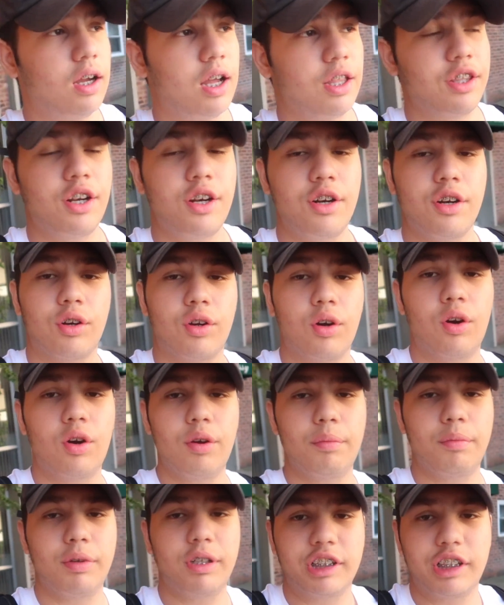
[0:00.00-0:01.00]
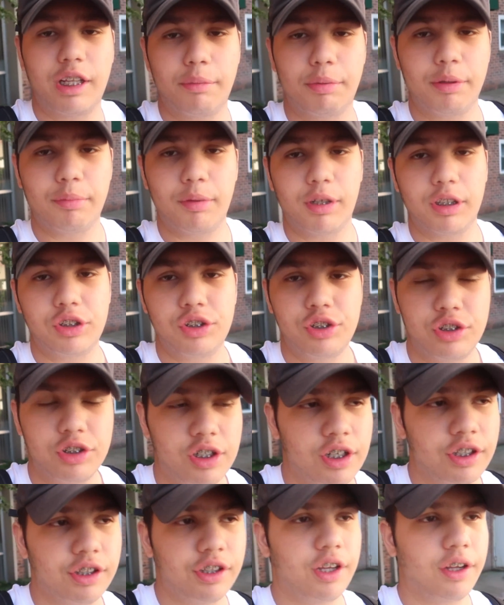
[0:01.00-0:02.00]
I didn't record me stepping in my shoes or
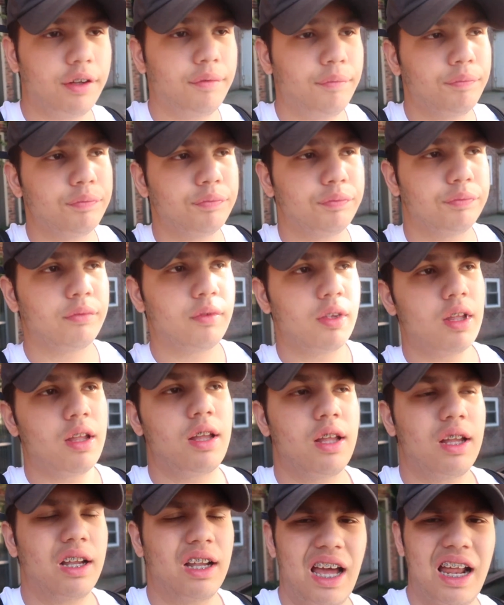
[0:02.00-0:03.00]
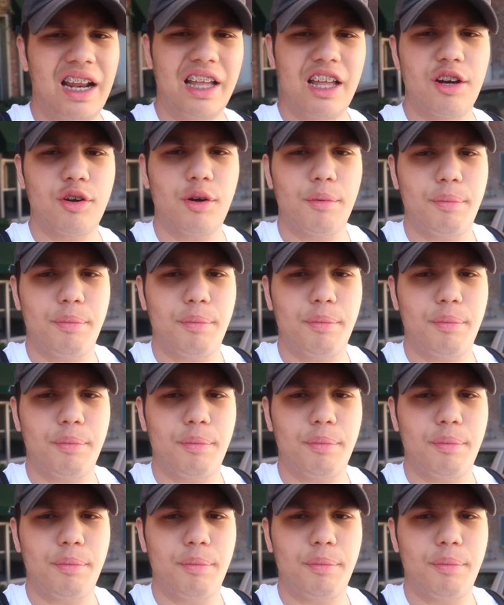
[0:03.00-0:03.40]
anything. Kind of getting